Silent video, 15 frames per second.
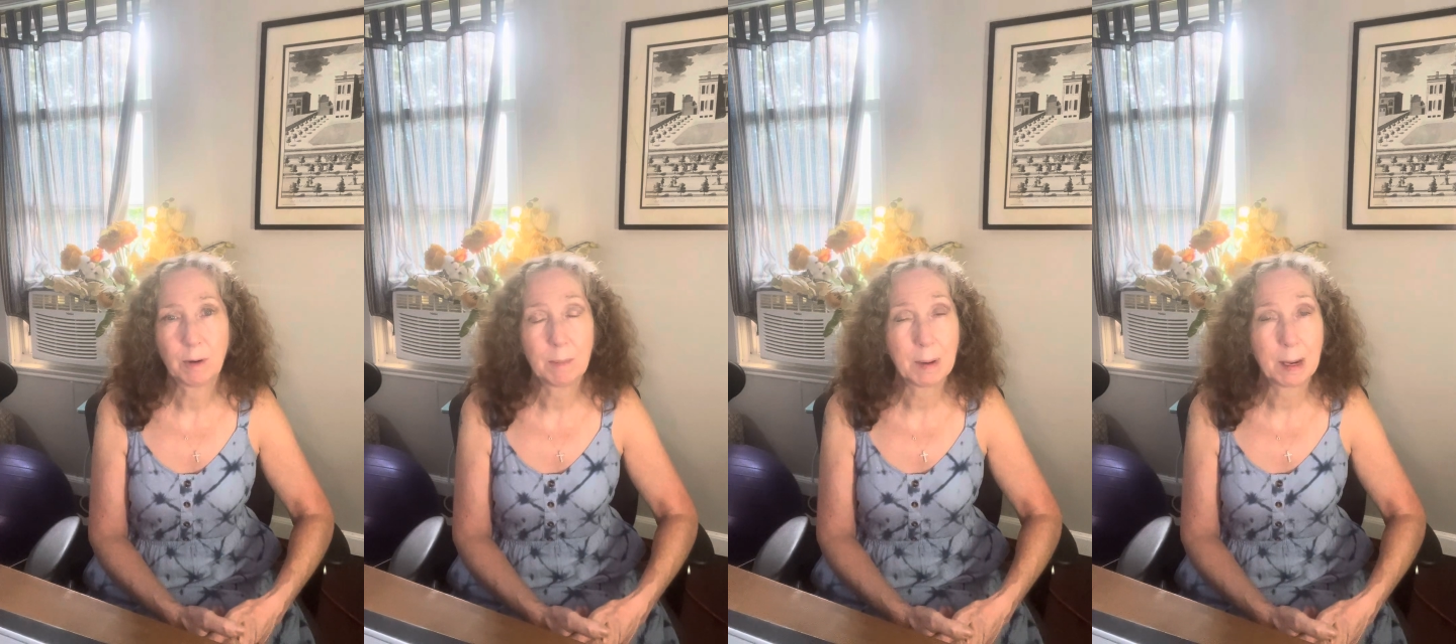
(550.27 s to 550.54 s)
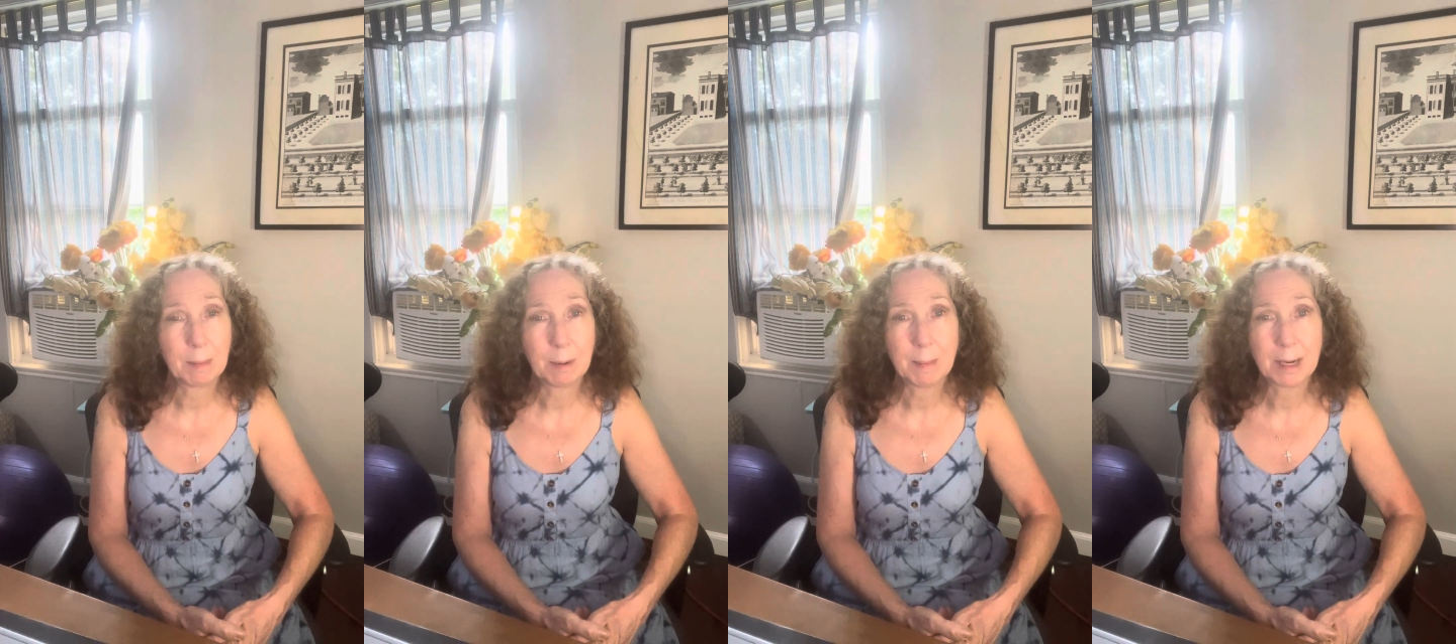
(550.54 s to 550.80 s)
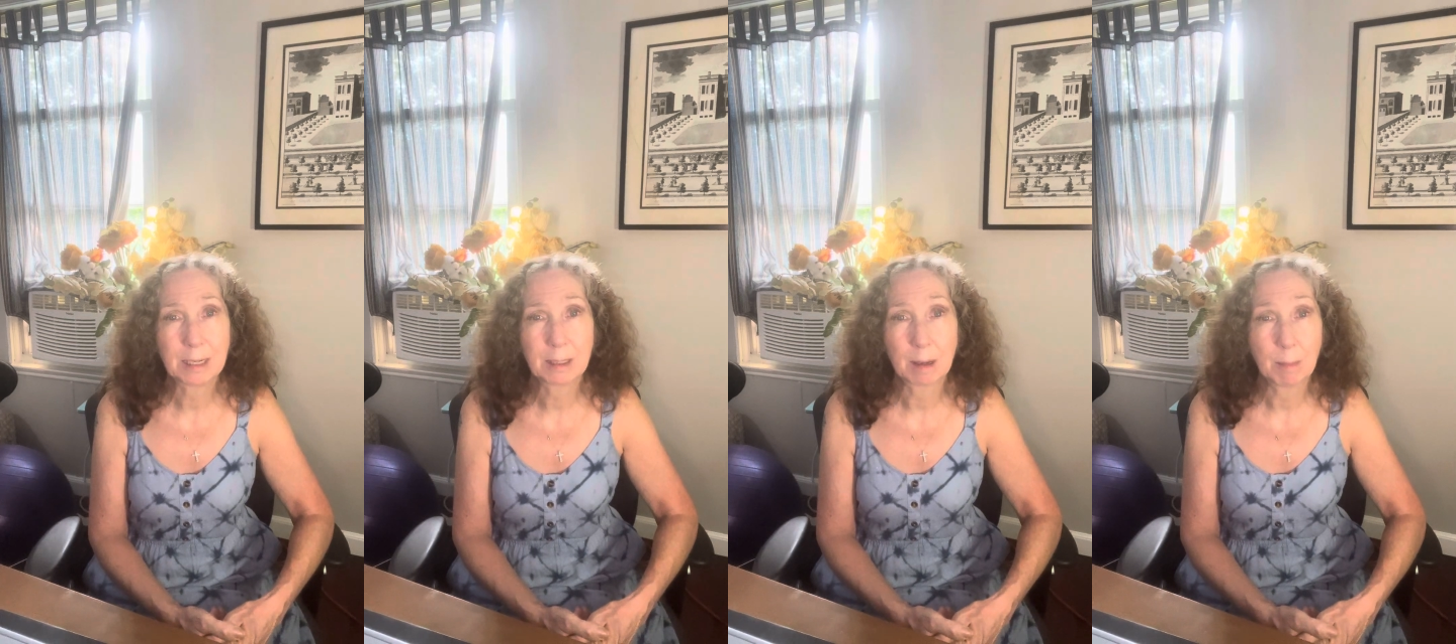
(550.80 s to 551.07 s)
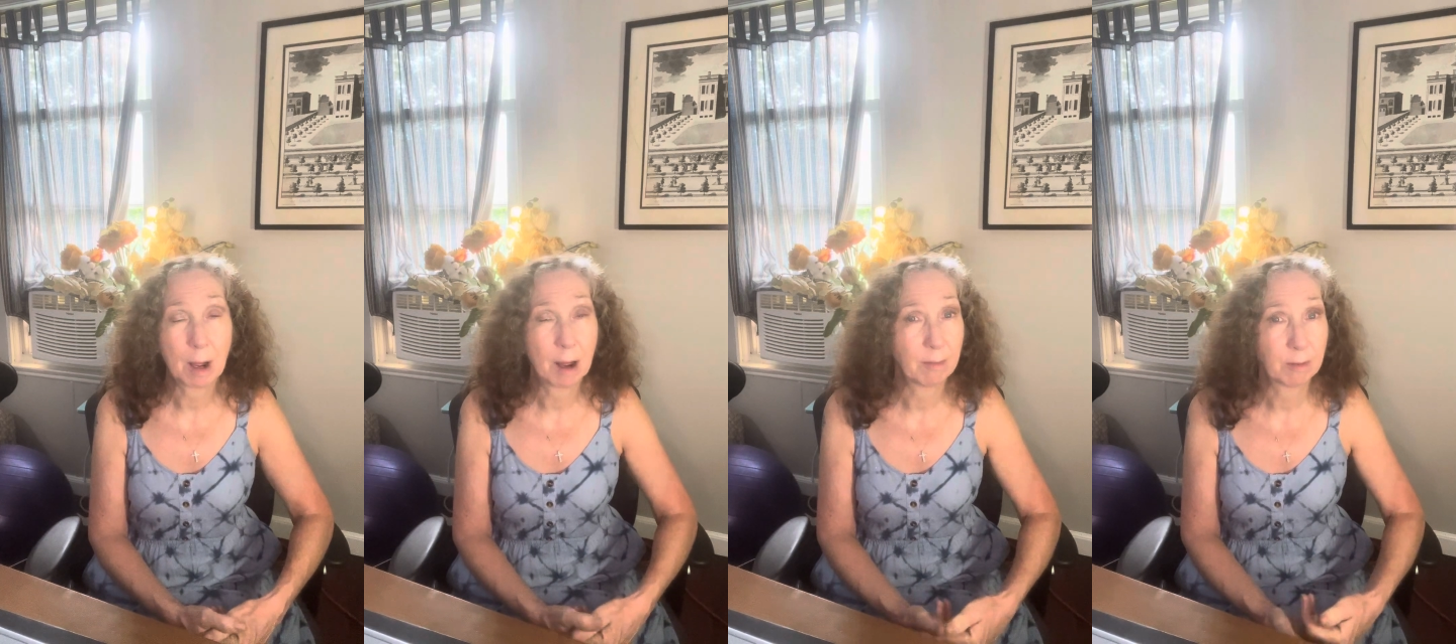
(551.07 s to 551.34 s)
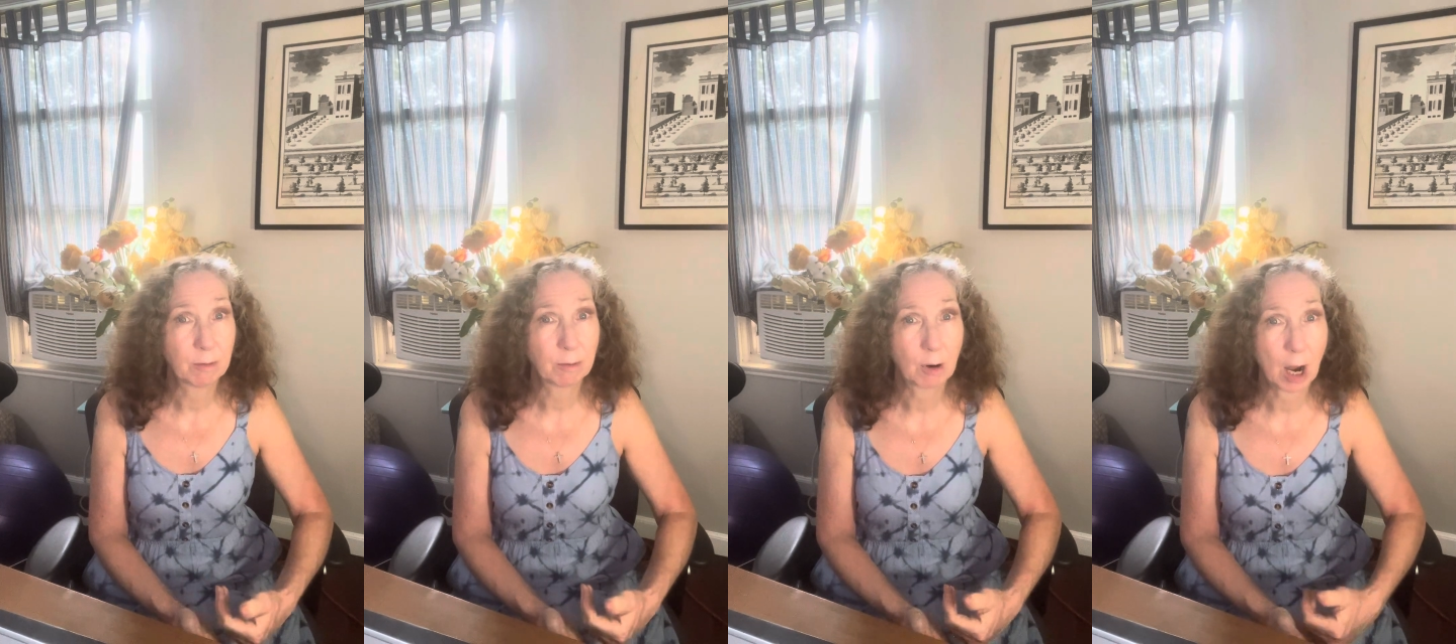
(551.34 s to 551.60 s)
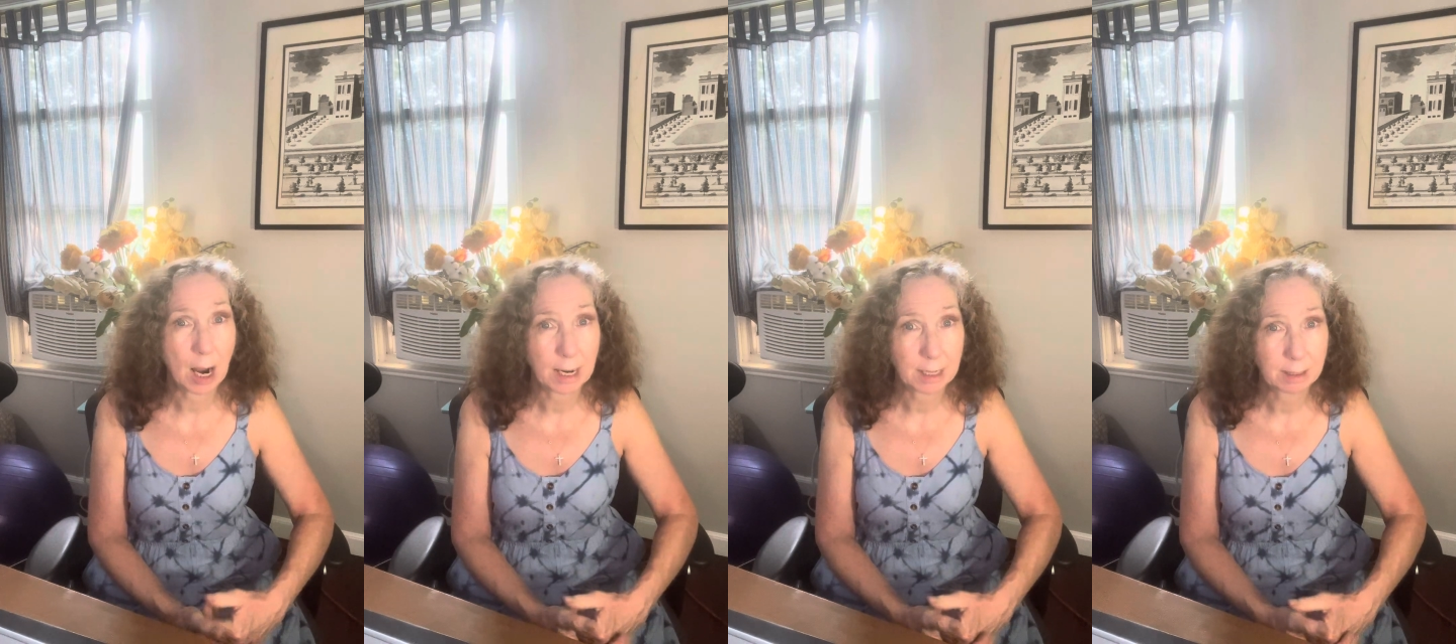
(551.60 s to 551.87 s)
maybe make some oven
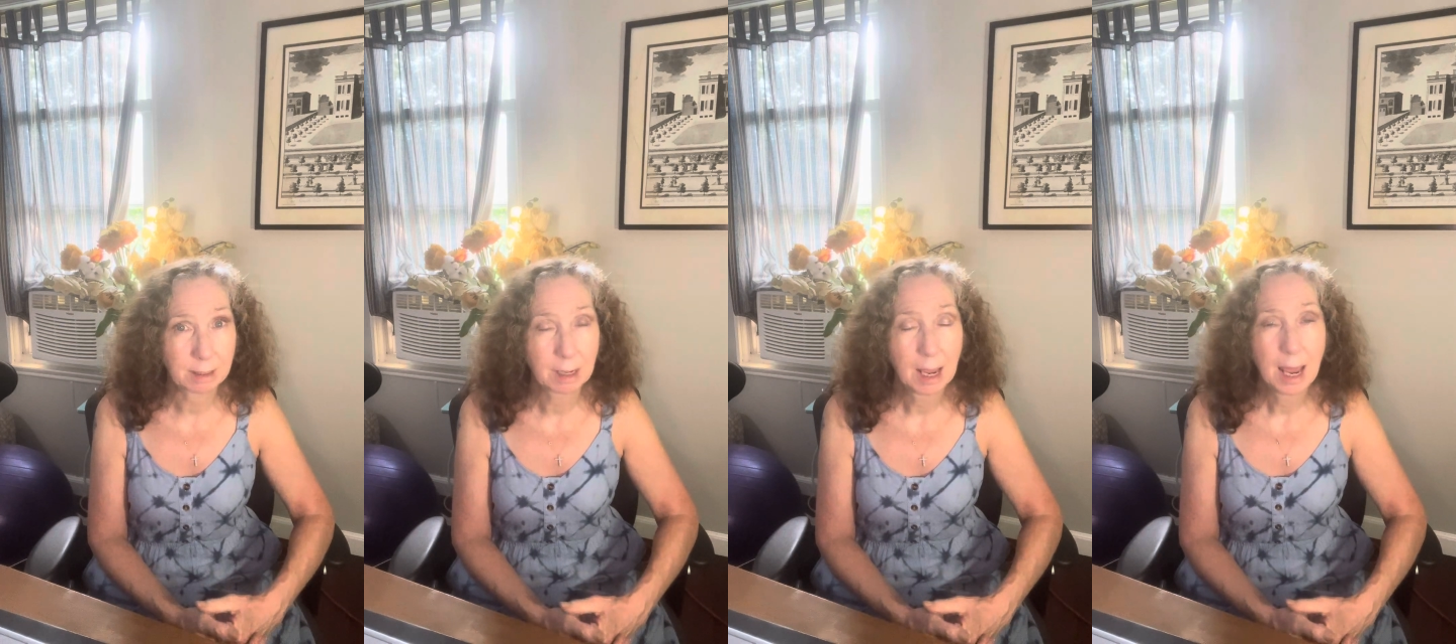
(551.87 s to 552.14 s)
fries.